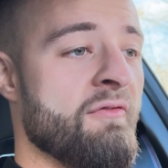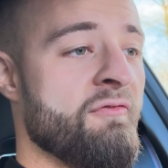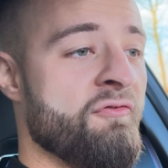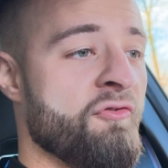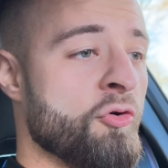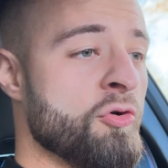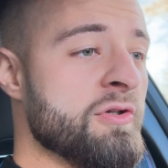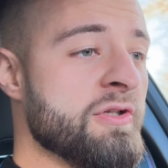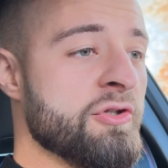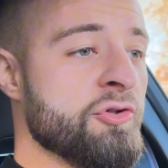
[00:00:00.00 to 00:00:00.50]

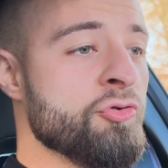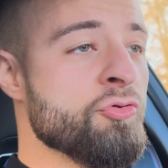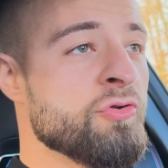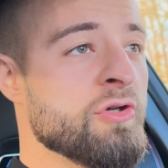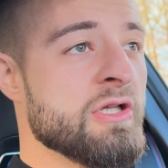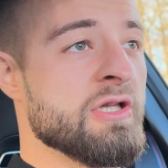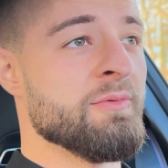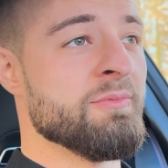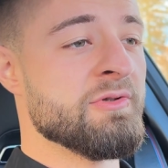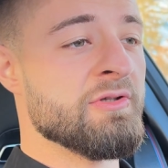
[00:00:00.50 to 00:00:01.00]
42
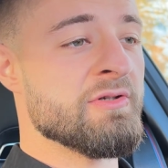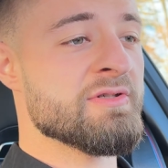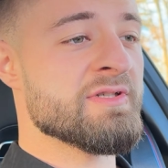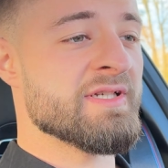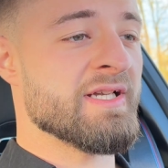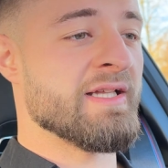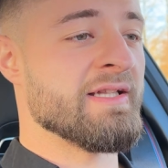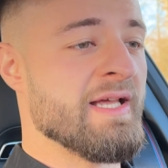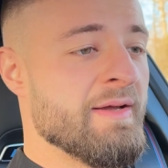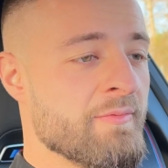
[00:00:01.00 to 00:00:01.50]
kilometers
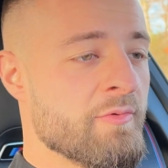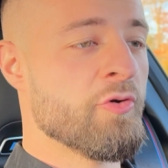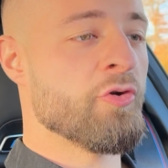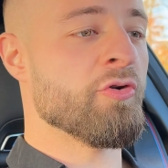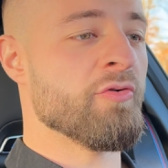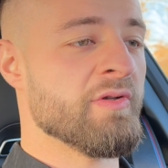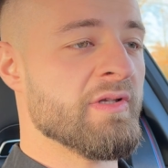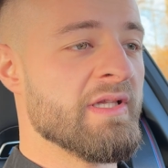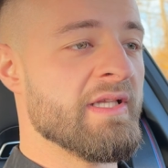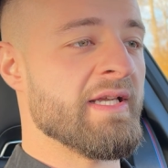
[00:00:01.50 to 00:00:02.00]
and I'm
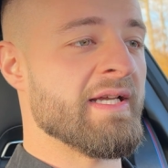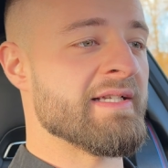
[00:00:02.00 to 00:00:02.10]
currently